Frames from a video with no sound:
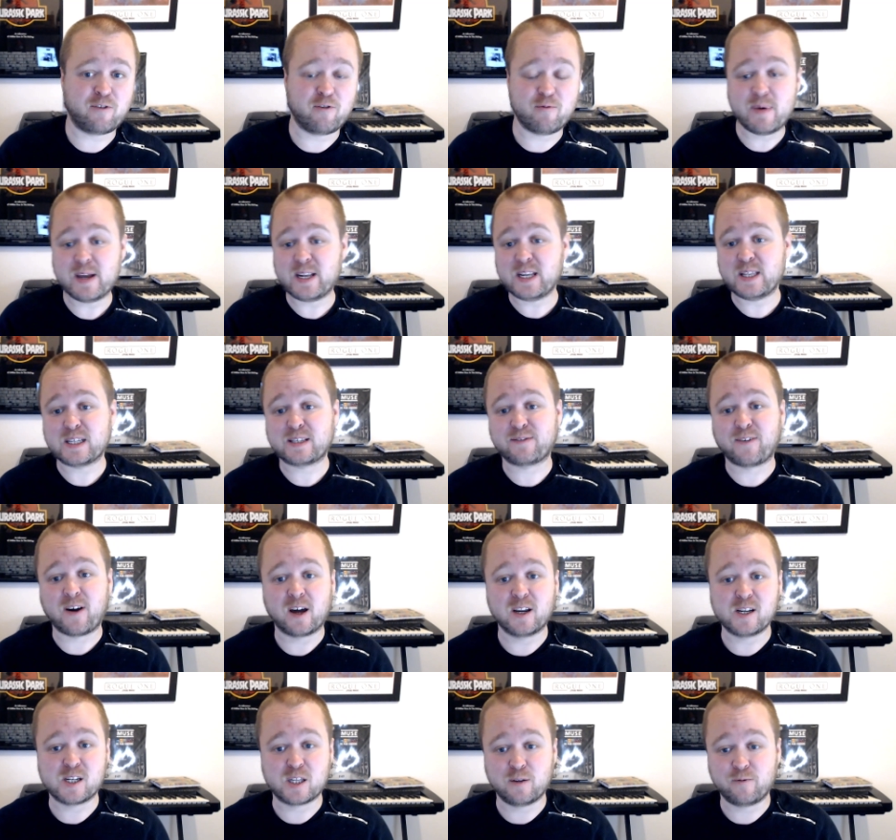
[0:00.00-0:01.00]
made it this
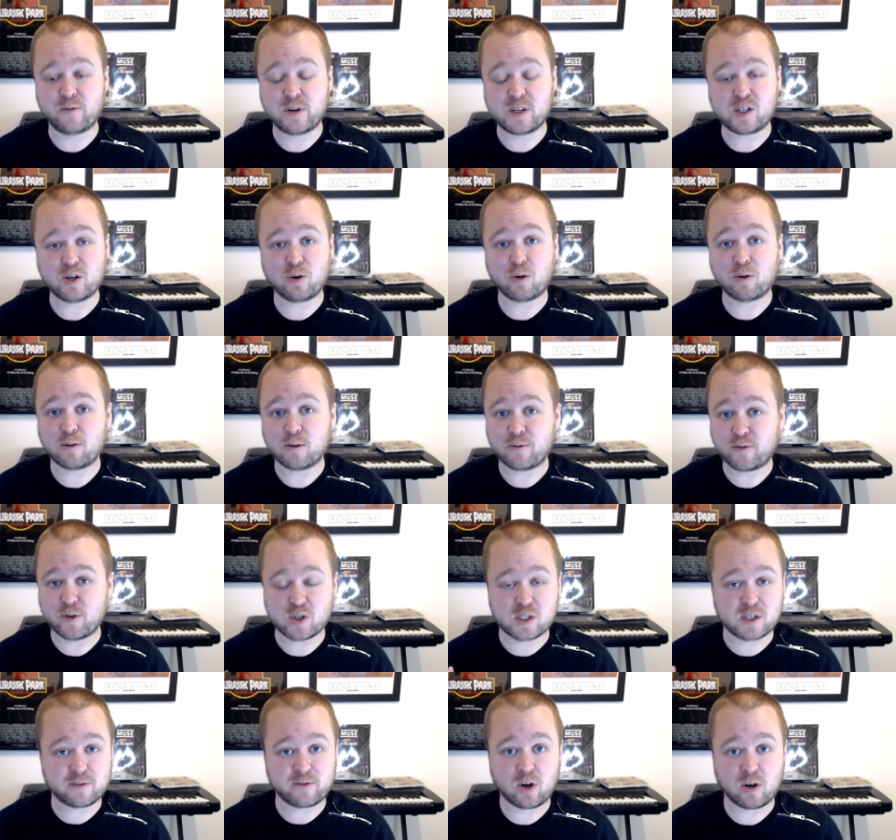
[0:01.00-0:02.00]
far into the video,
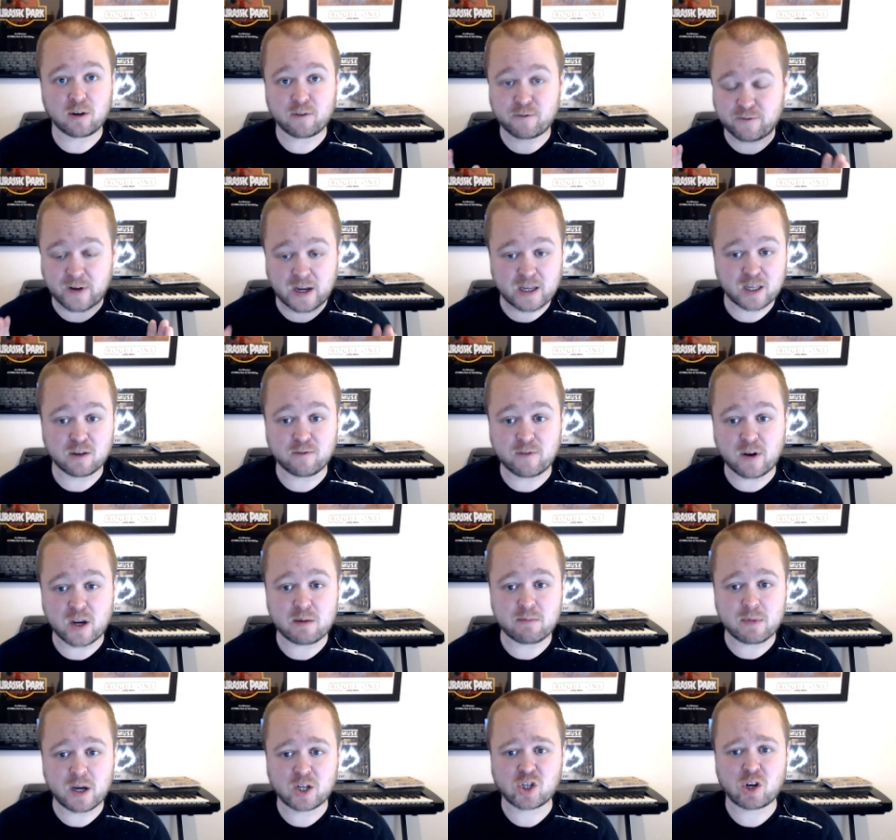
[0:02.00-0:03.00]
first of all, thank you very
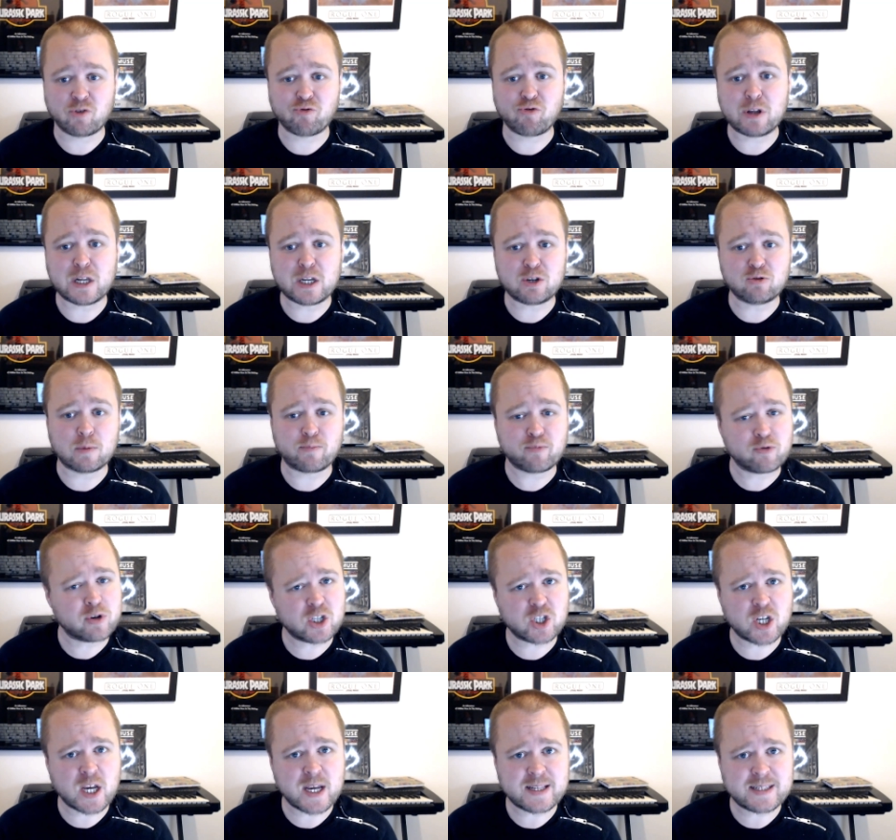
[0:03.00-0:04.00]
much. I really do
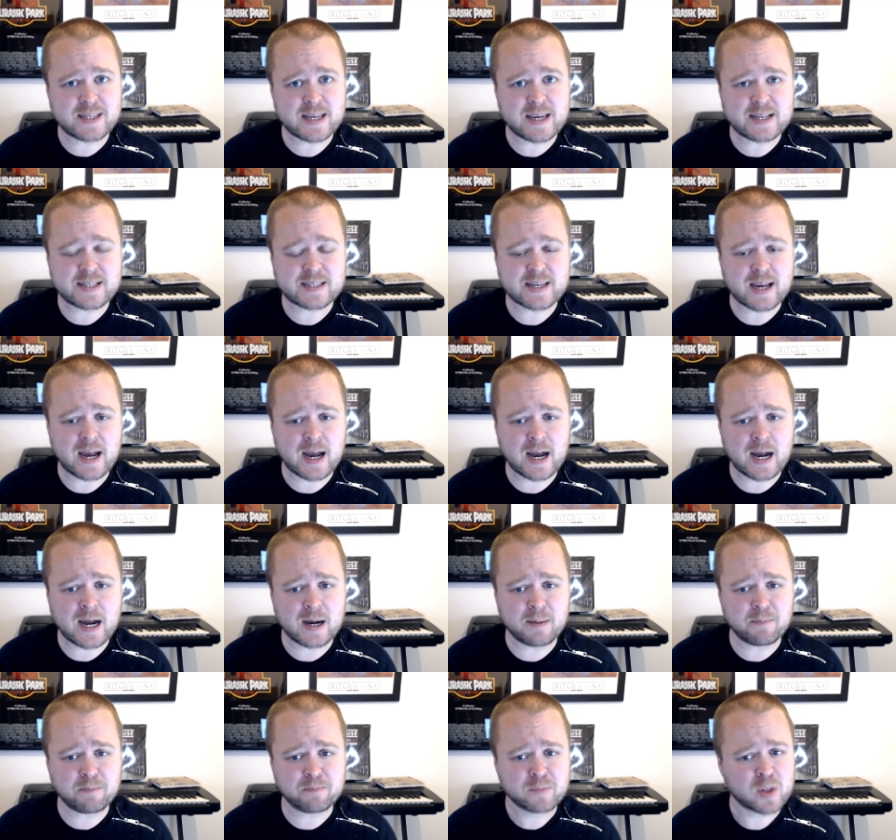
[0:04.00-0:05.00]
appreciate it.
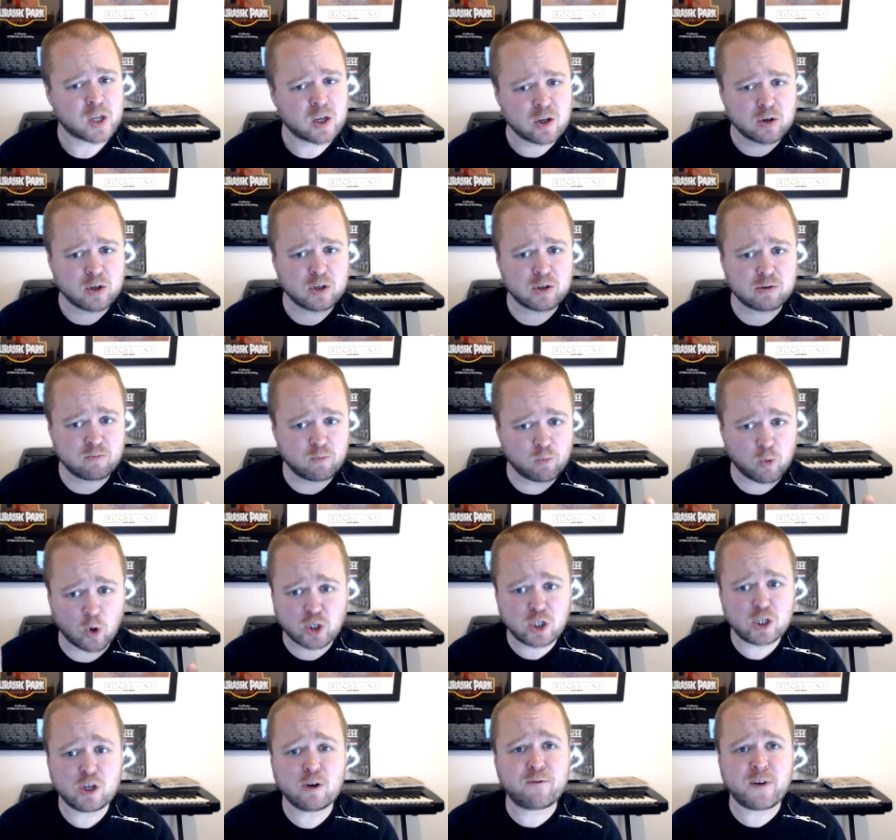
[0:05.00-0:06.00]
Um, what
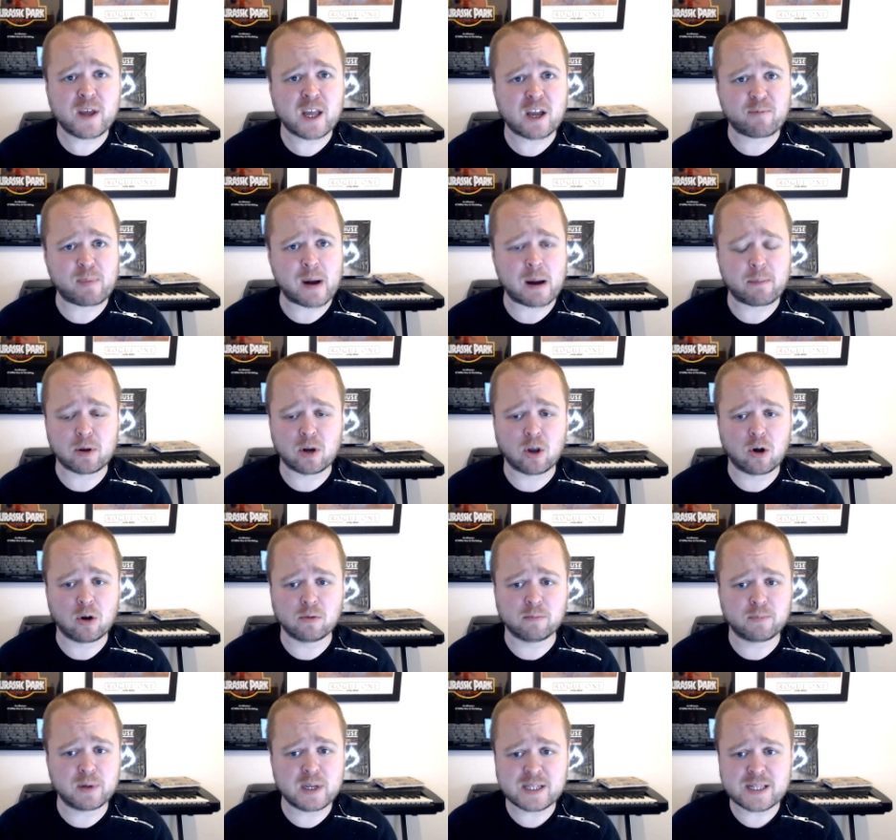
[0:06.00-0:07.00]
did you think of
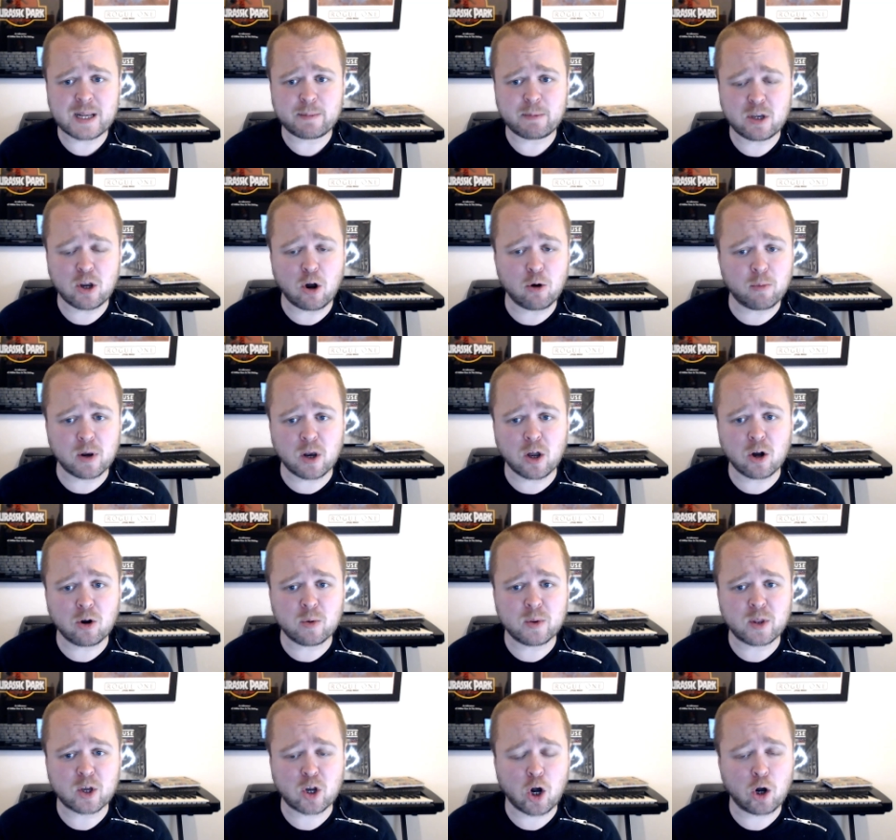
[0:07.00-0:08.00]
Babylon? Please let me know below
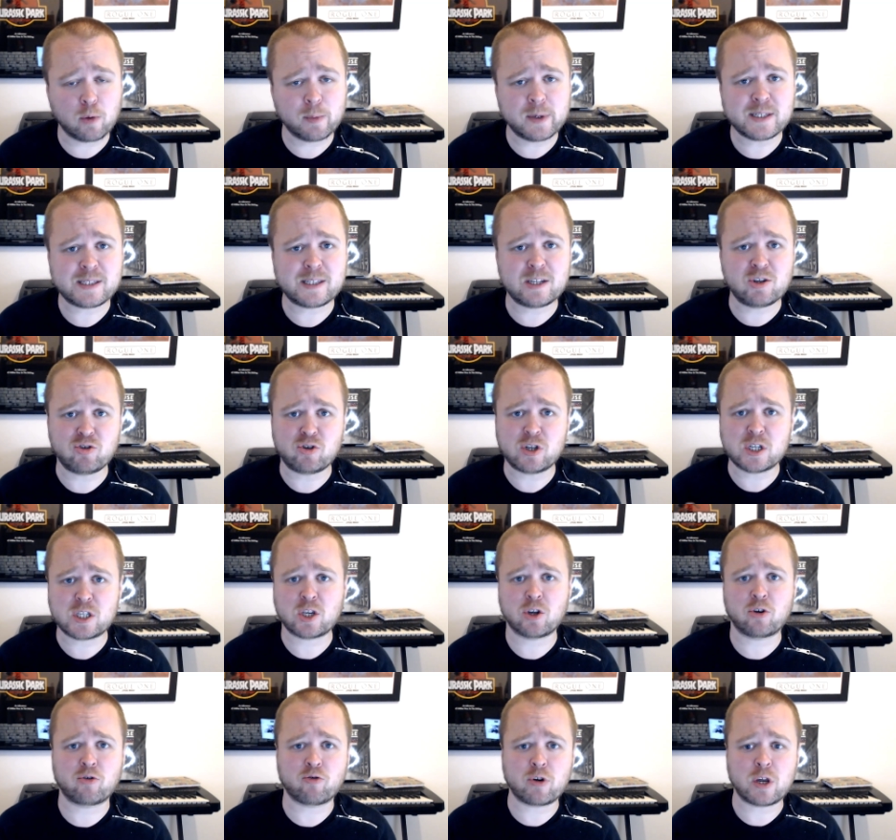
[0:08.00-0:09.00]
in the comments. Did you
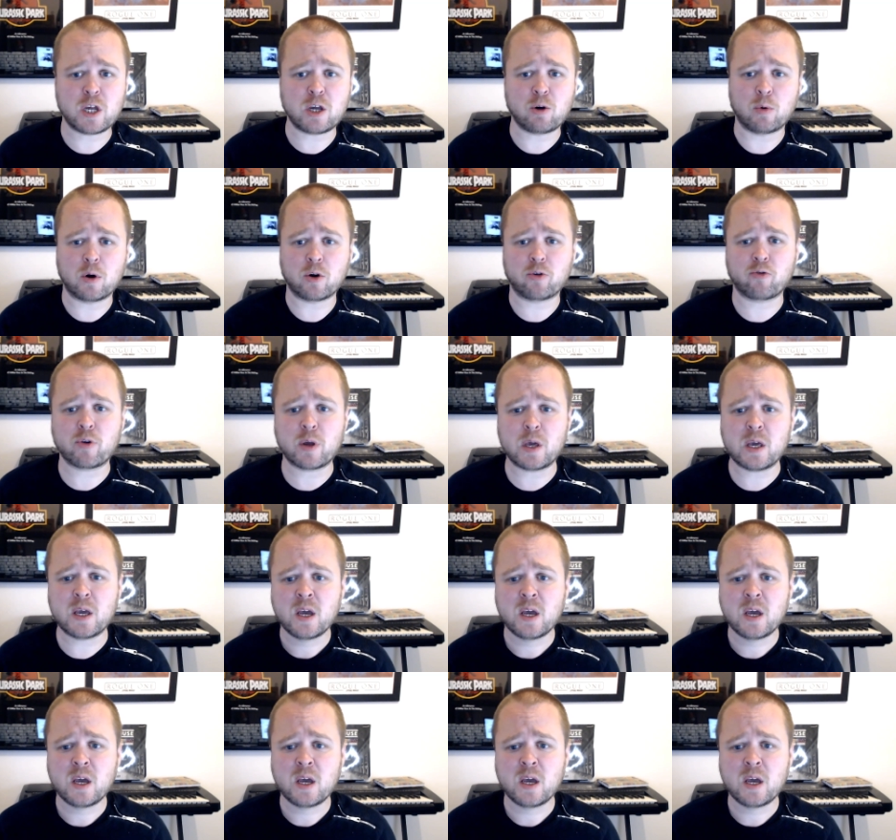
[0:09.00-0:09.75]
disagree or agree